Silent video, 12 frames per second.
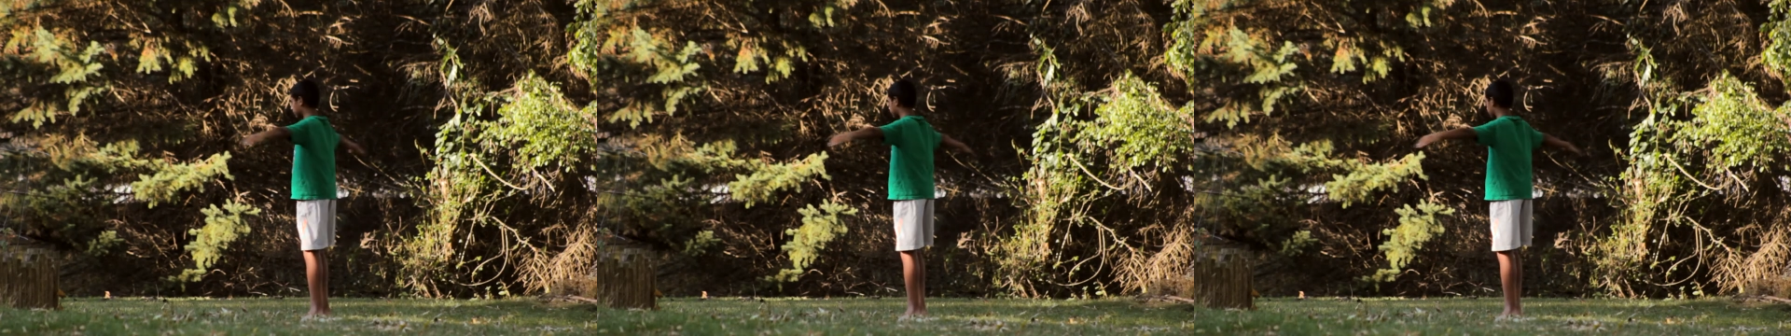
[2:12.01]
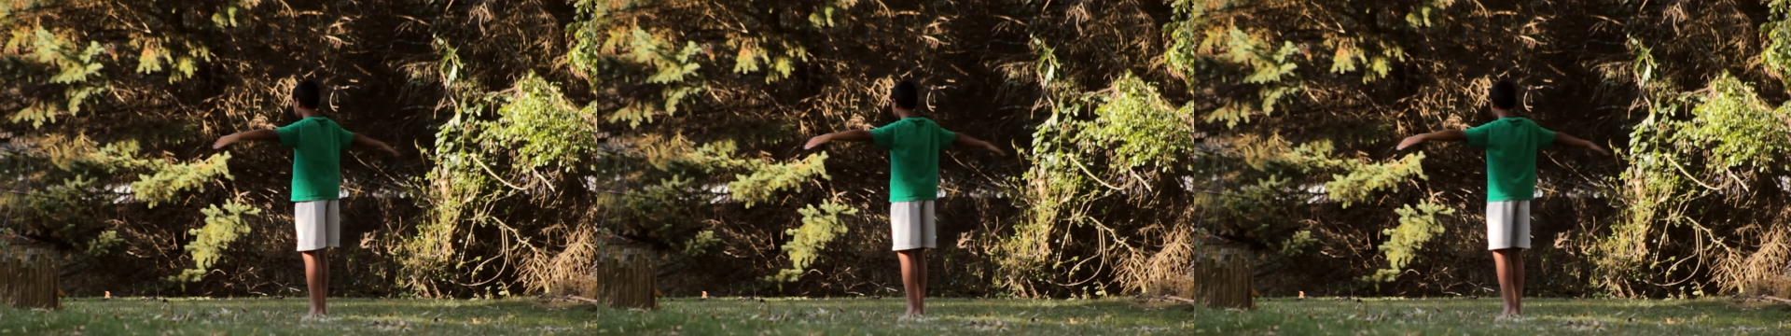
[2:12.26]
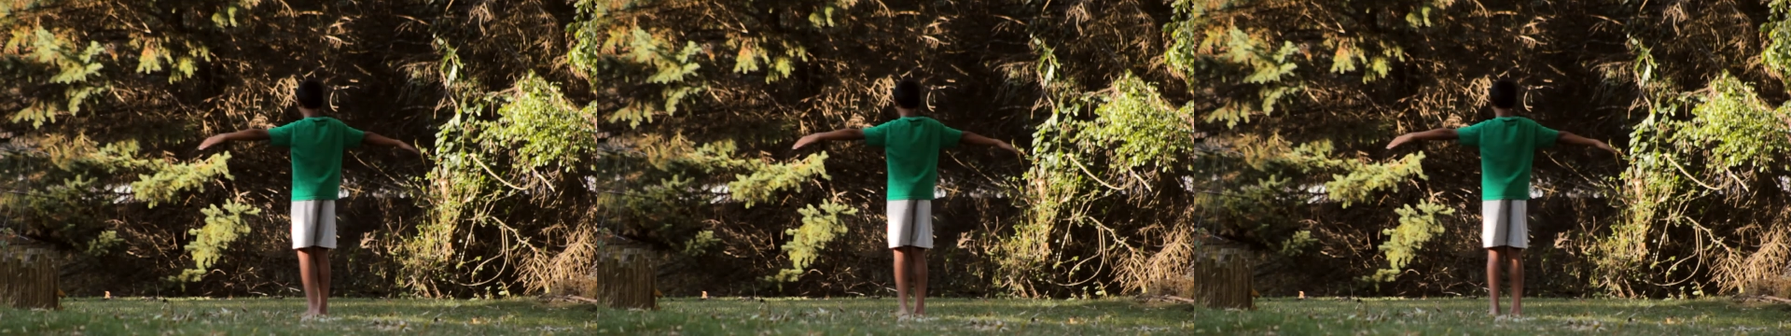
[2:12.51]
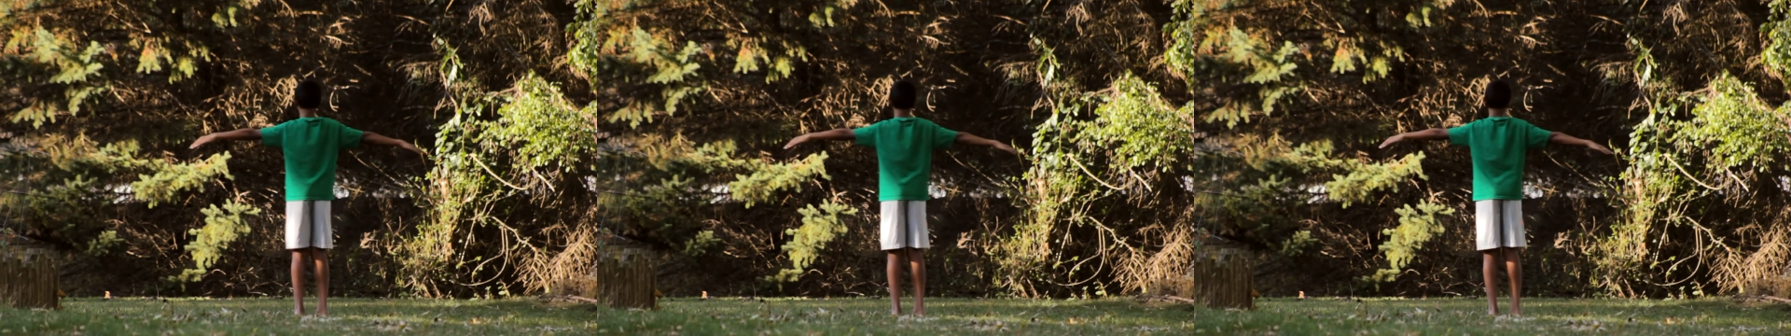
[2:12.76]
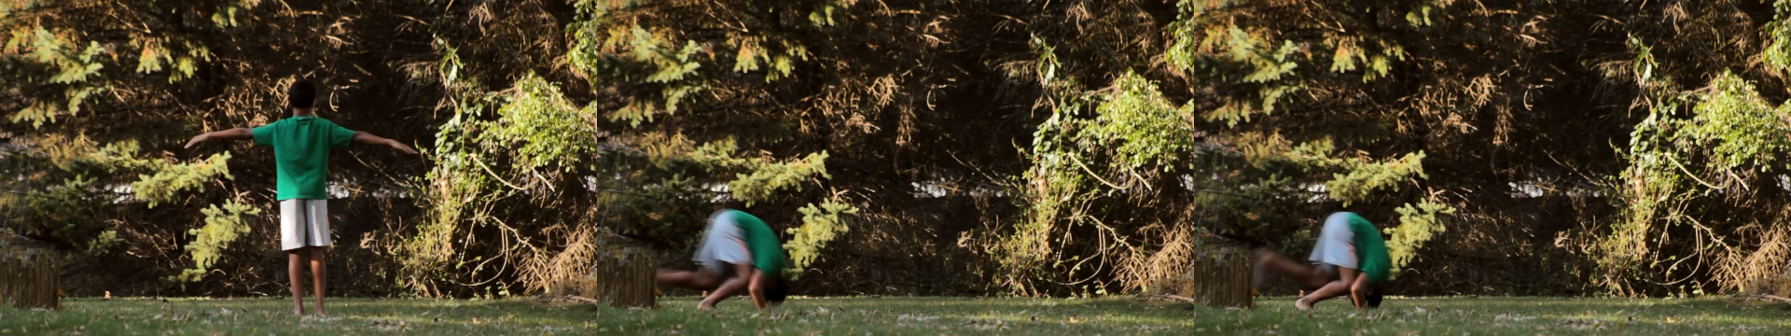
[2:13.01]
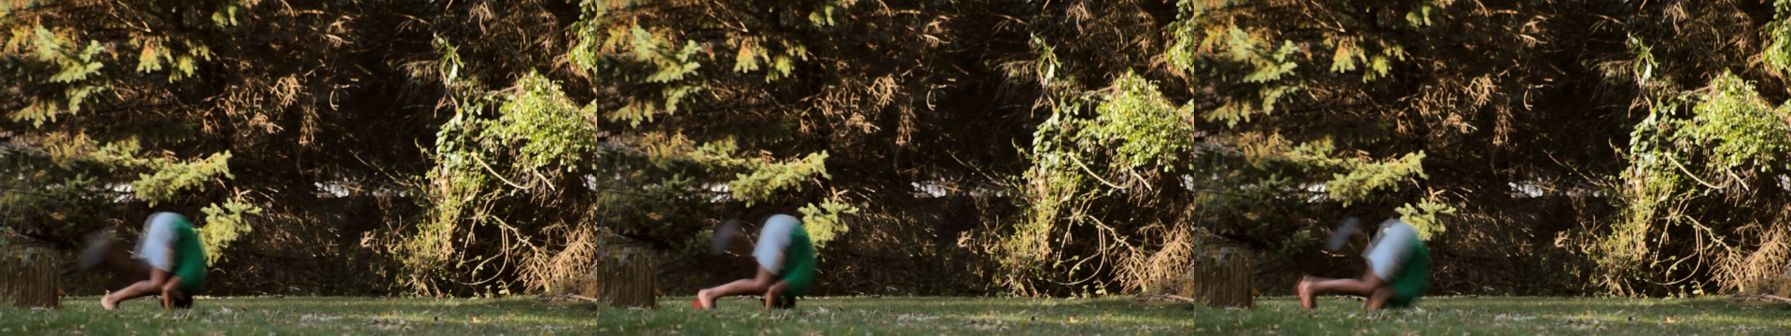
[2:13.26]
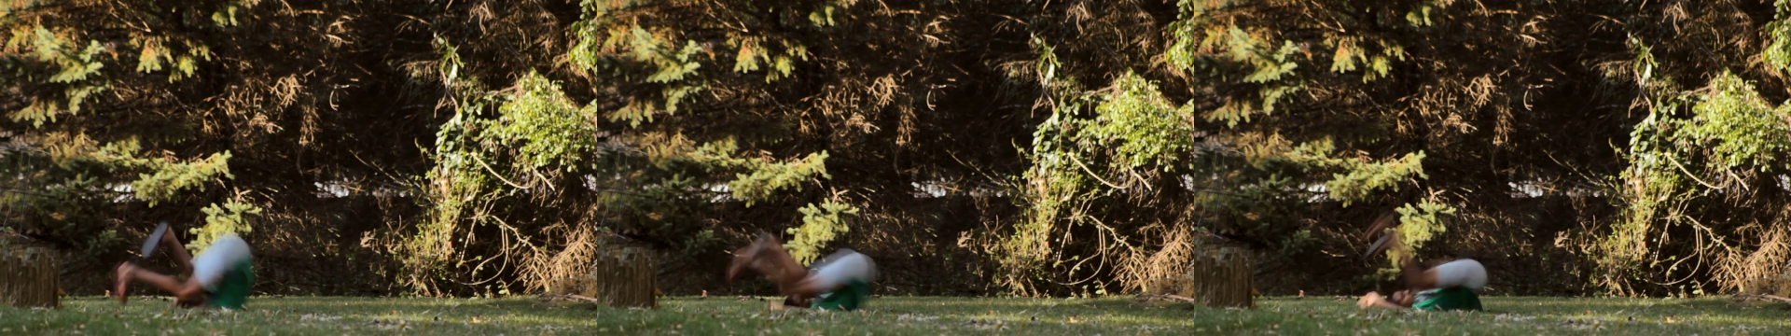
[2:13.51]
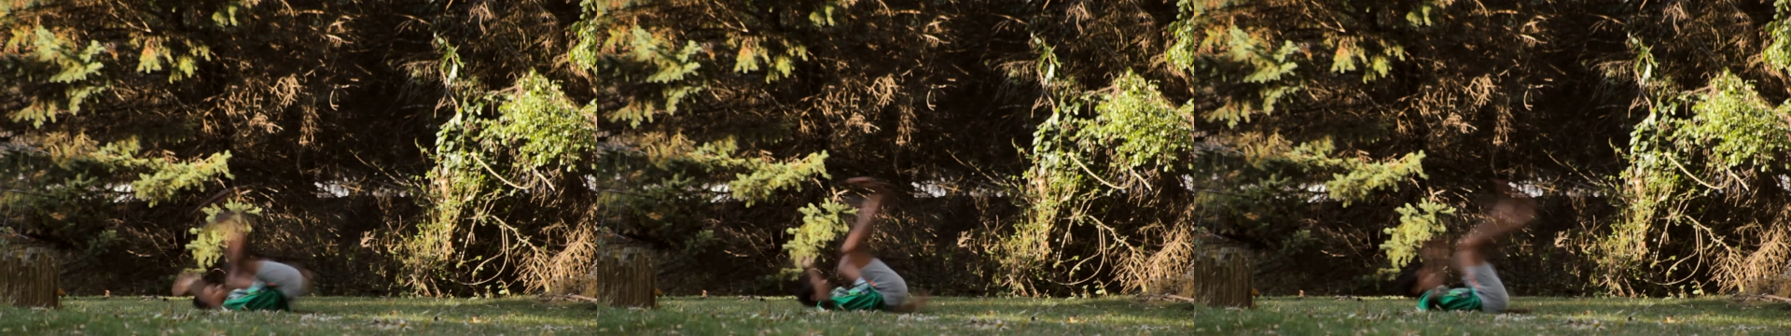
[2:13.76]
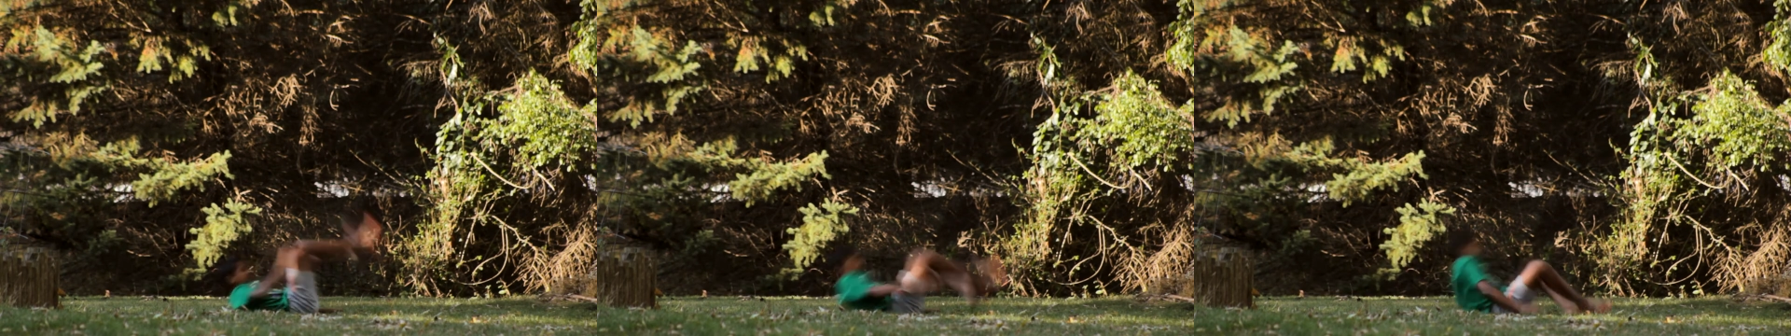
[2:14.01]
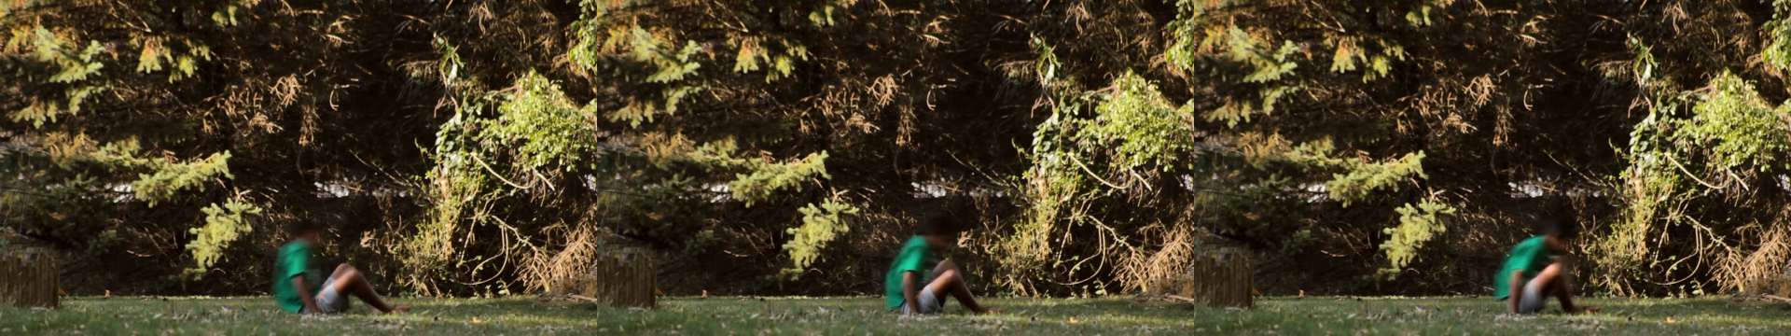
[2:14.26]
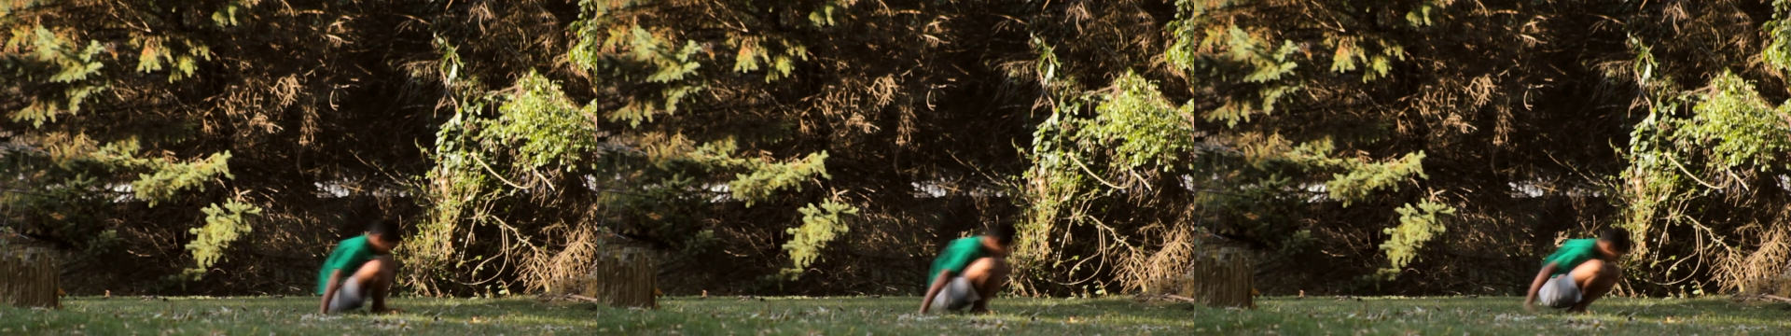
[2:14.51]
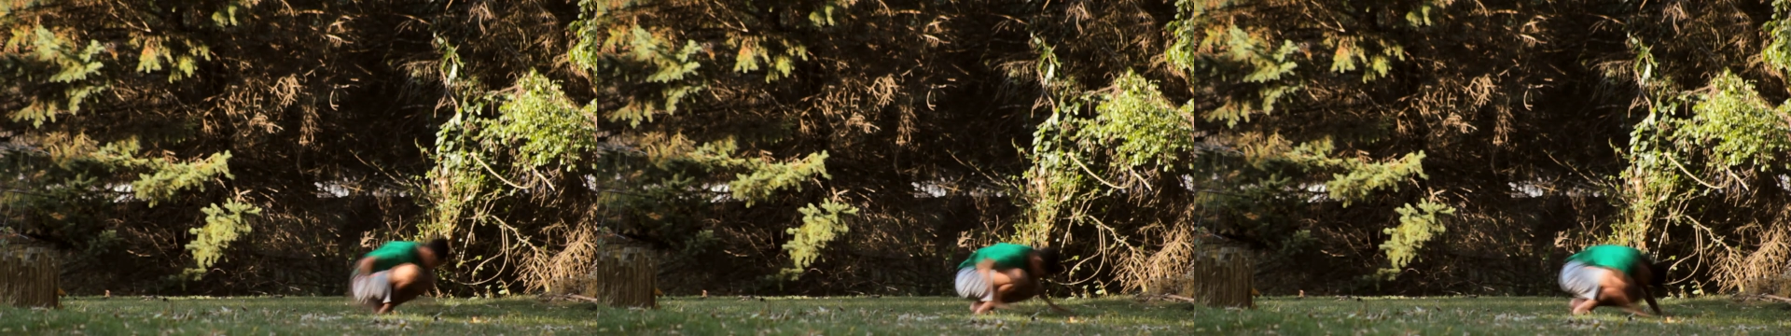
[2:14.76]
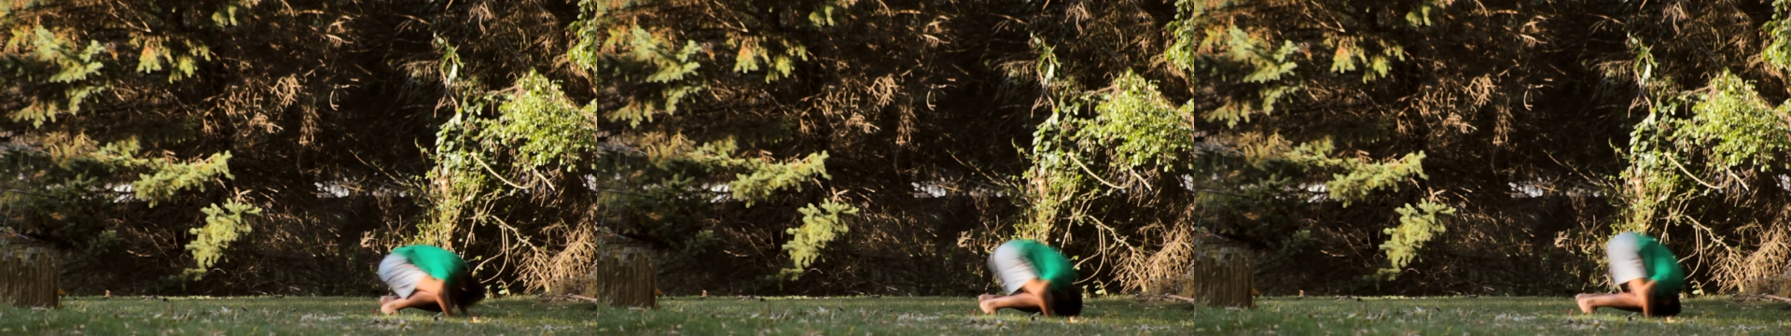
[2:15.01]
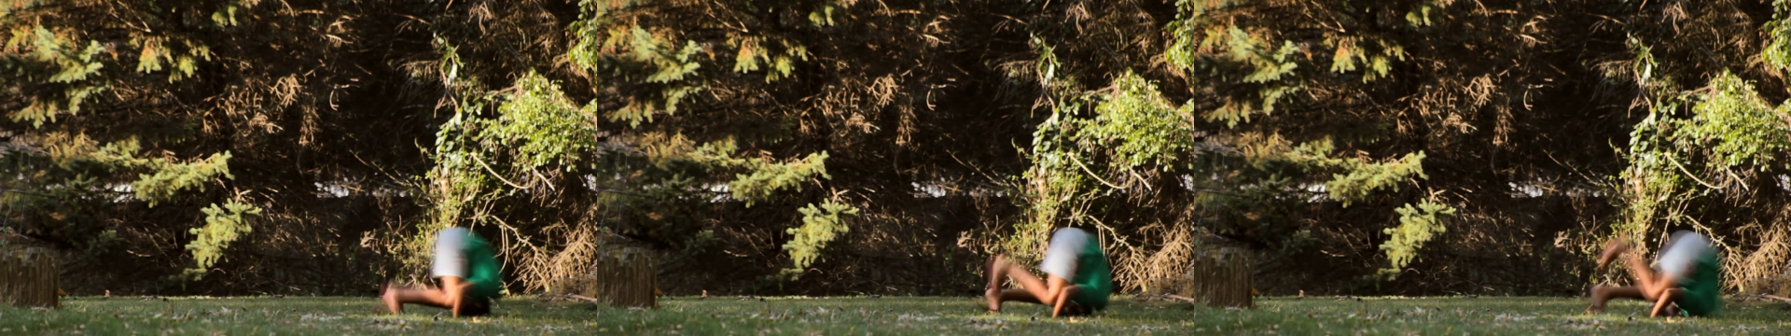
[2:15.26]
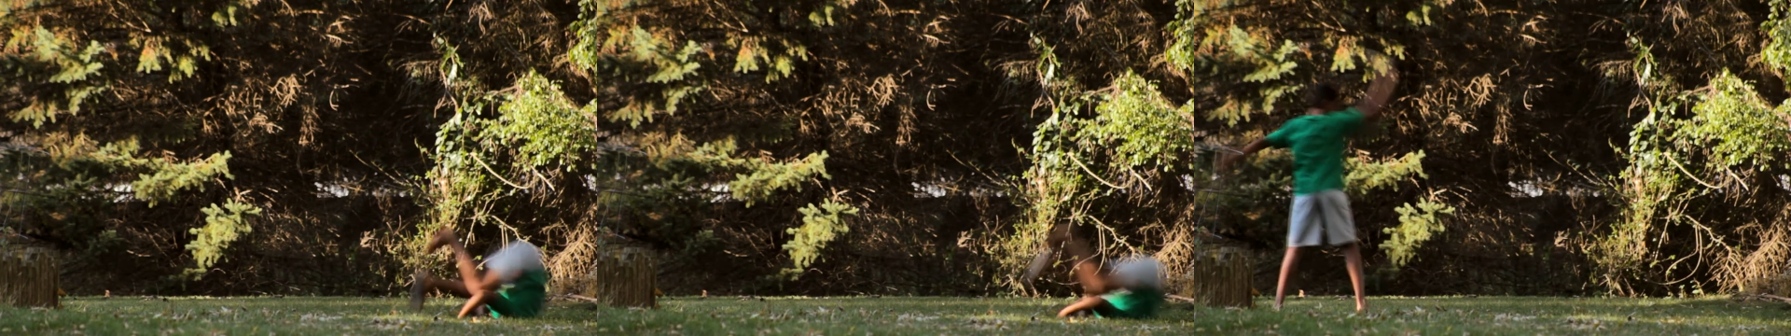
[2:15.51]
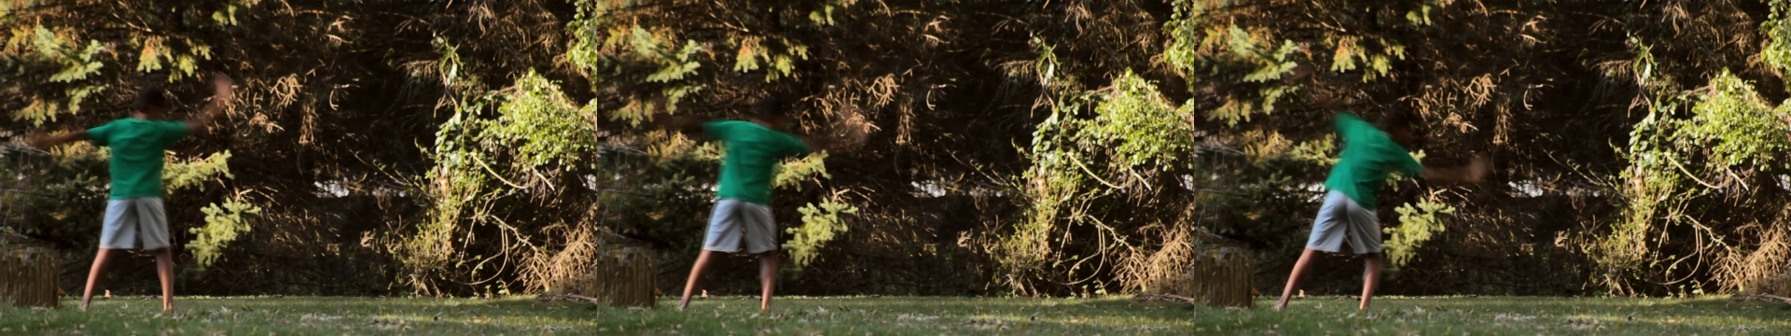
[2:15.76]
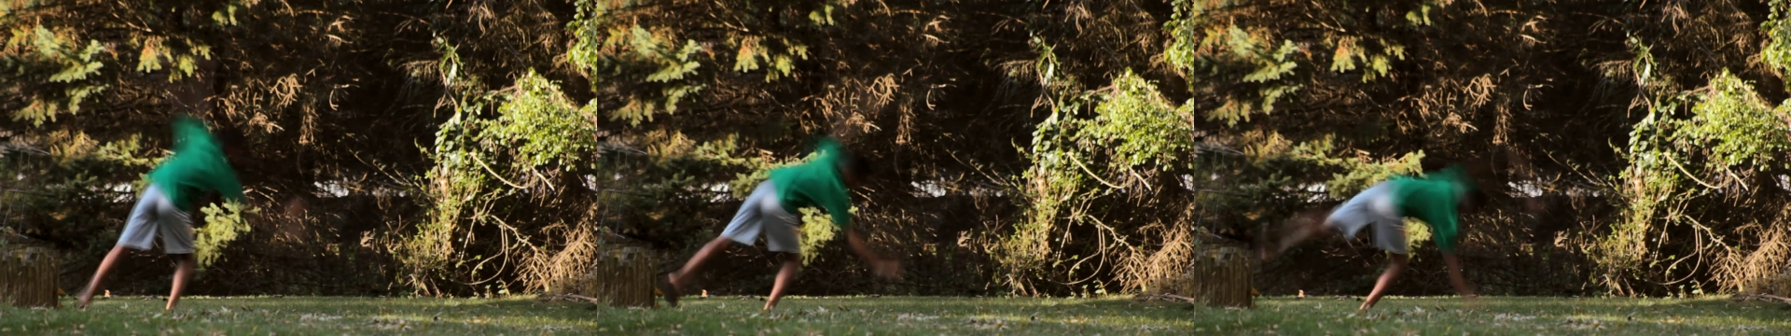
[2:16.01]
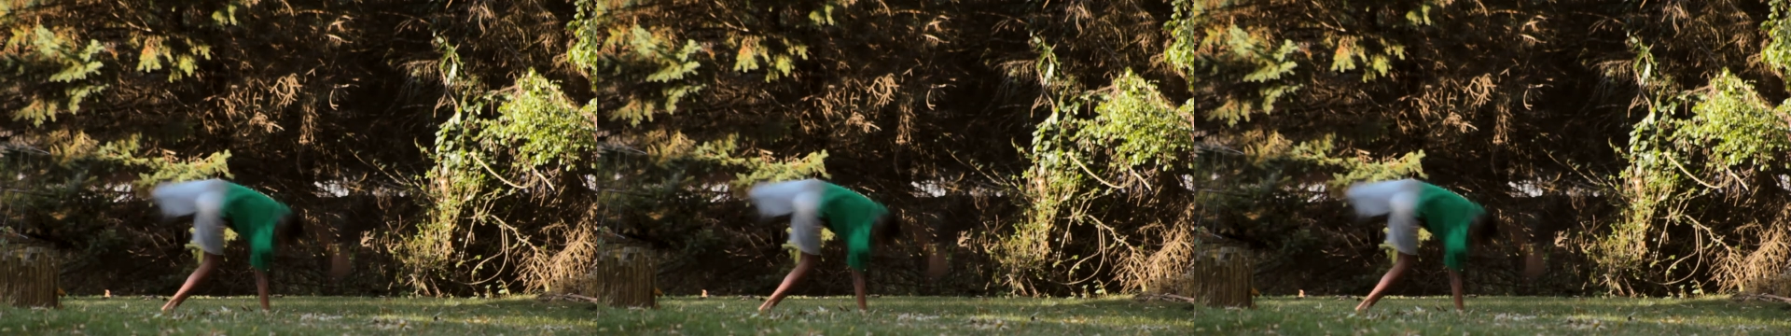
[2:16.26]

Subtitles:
(no speaker visible)